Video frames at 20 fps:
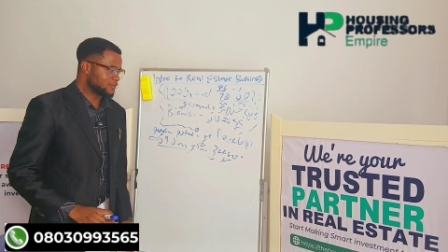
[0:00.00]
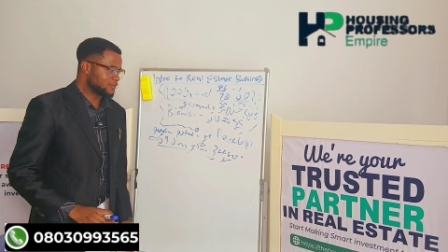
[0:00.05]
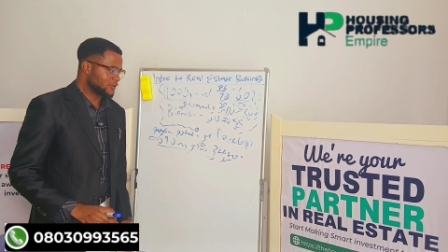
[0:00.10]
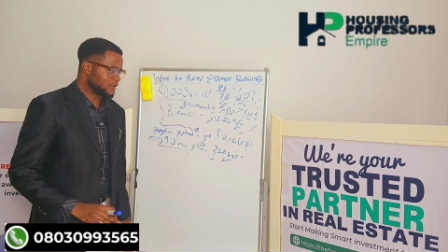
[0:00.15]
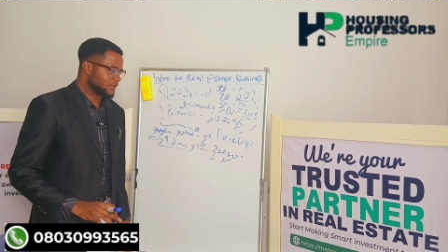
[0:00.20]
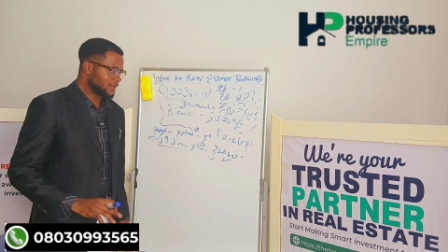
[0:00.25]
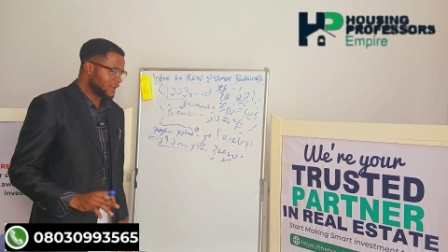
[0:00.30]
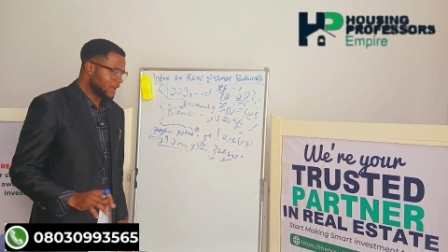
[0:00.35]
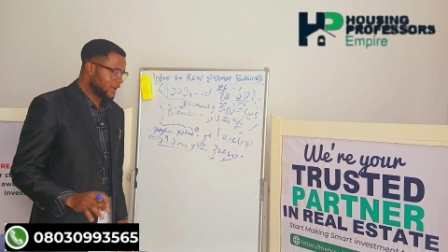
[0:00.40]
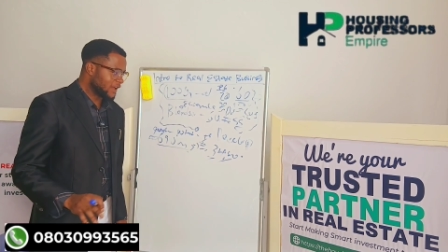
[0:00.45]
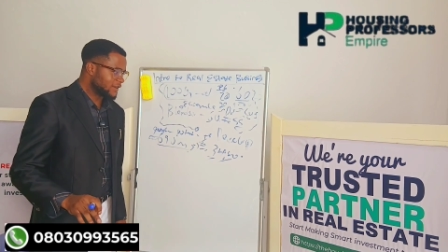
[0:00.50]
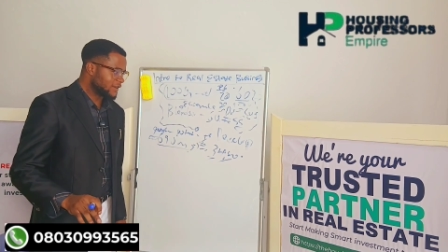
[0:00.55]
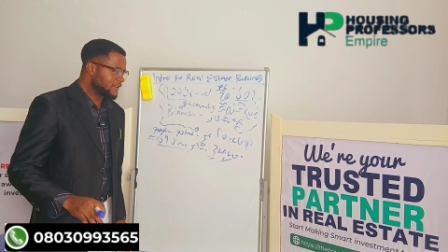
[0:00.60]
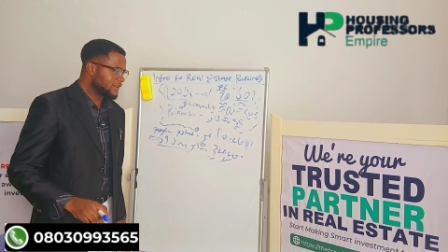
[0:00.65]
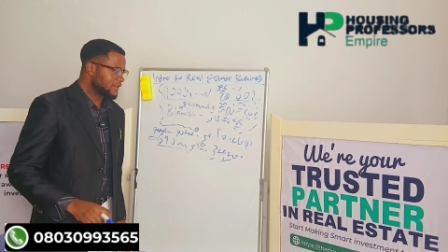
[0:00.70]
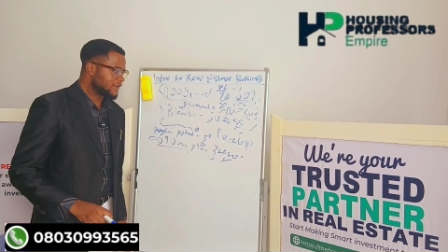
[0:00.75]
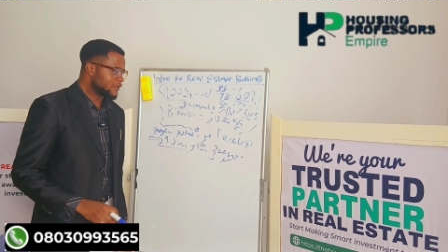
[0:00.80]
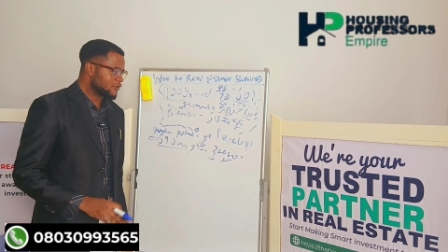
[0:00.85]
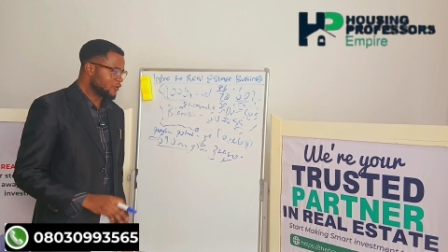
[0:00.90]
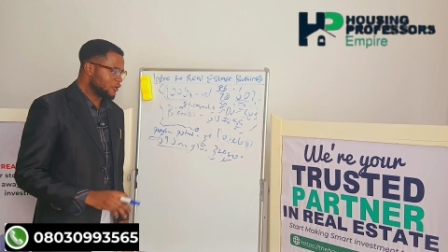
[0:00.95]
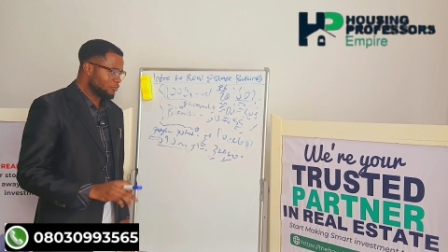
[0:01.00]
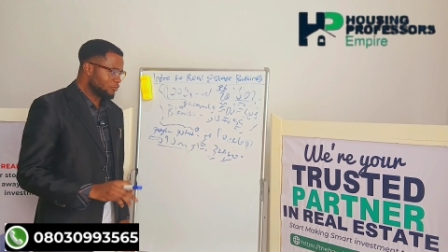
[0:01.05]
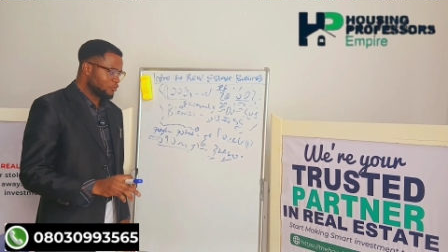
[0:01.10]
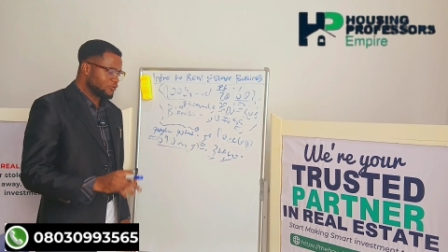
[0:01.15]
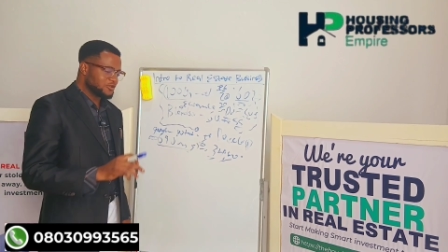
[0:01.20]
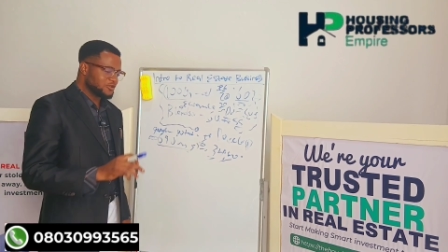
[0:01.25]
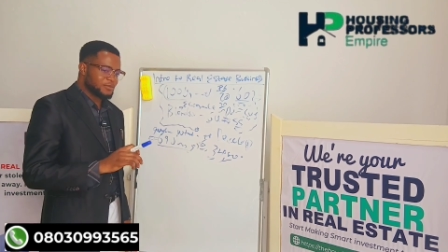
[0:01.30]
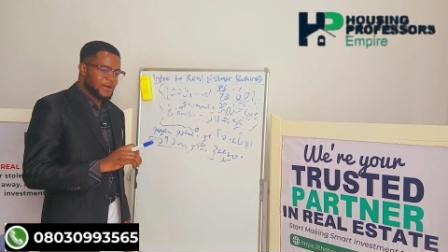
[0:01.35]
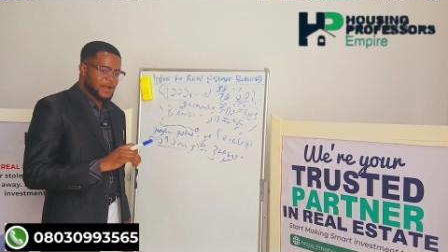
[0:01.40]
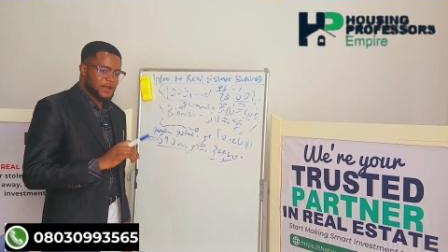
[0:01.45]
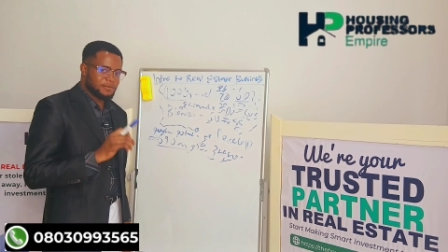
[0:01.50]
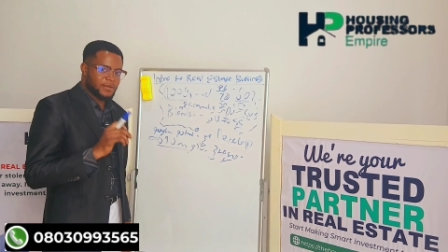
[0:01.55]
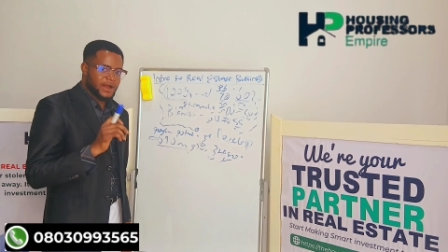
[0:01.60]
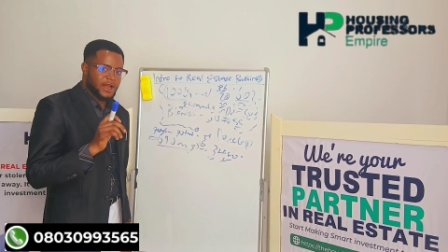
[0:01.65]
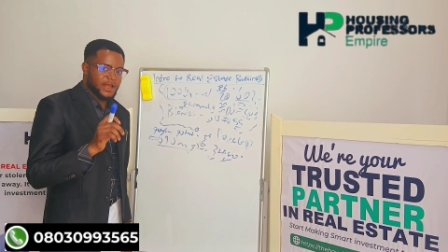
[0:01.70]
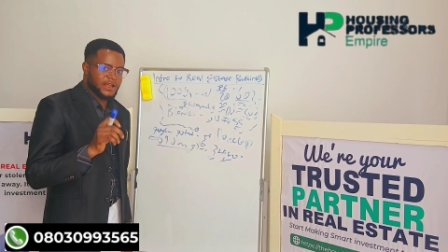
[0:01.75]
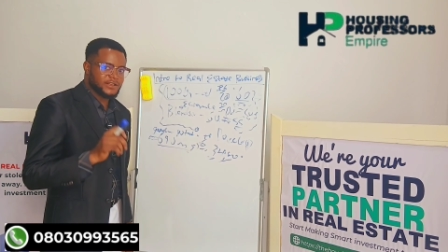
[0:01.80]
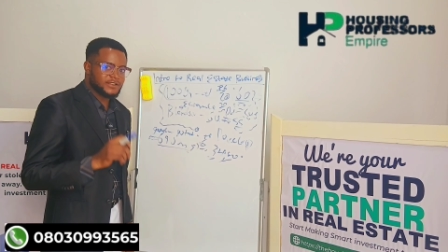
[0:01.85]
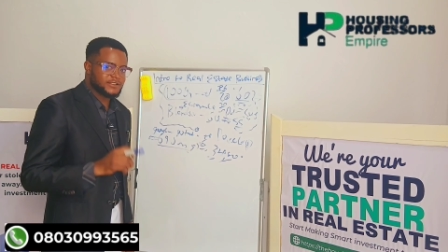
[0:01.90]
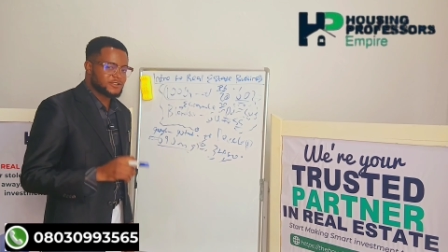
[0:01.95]
But then he opened my
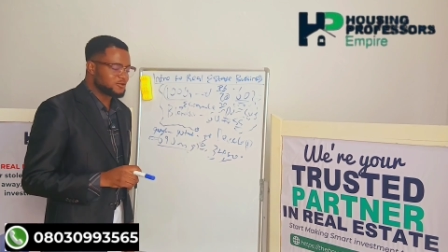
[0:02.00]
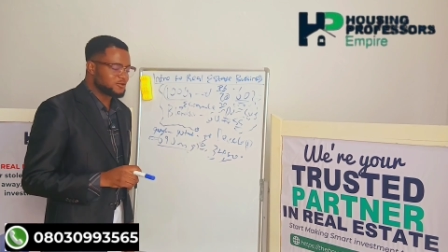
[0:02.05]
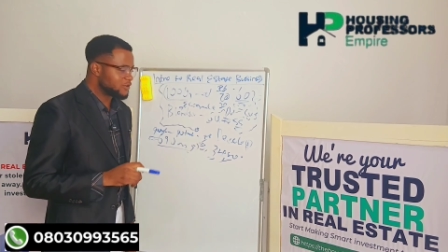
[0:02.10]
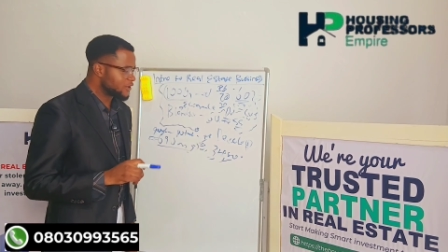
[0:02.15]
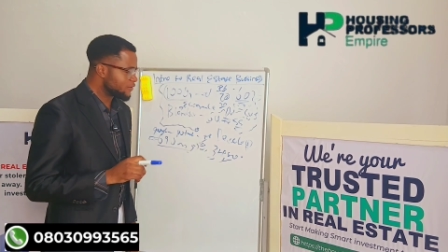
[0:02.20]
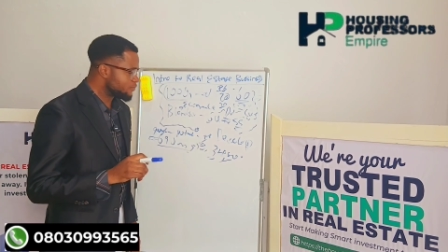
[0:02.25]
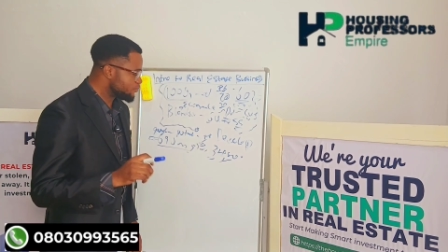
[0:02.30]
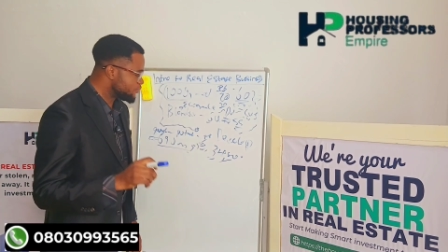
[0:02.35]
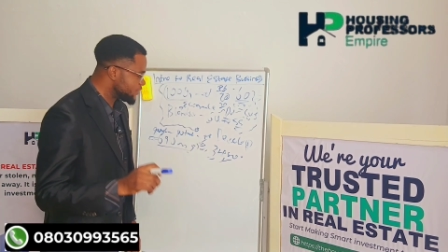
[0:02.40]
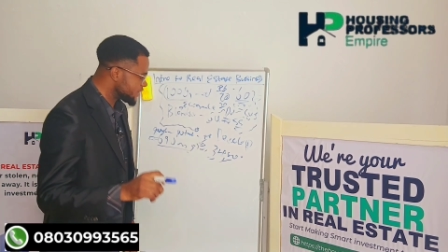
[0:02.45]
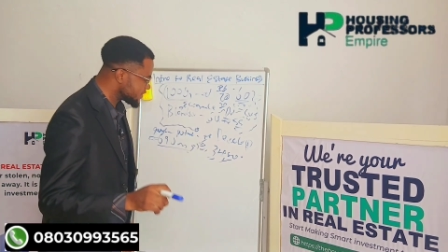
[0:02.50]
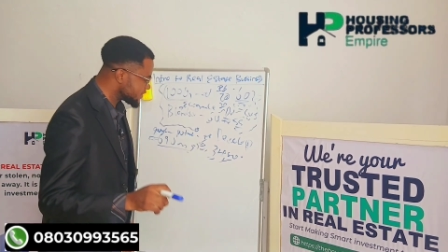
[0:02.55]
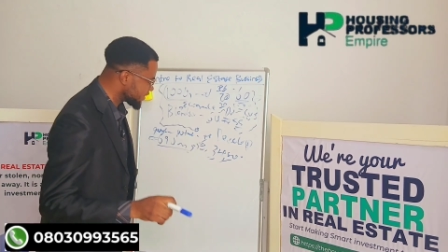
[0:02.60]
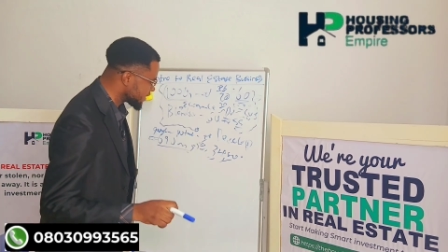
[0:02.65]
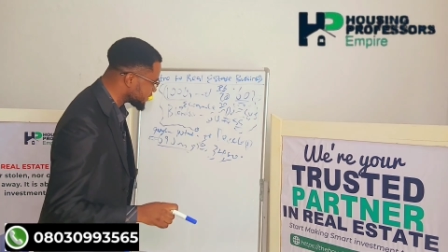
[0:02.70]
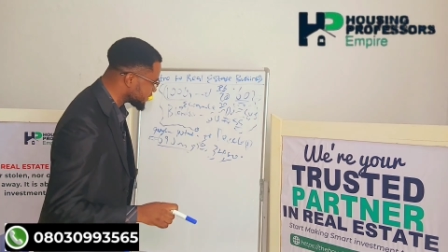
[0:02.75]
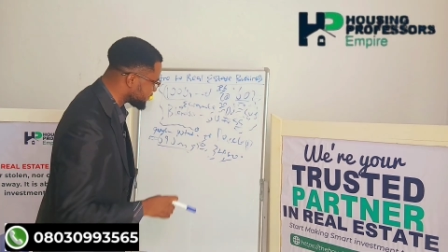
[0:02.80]
mind to the business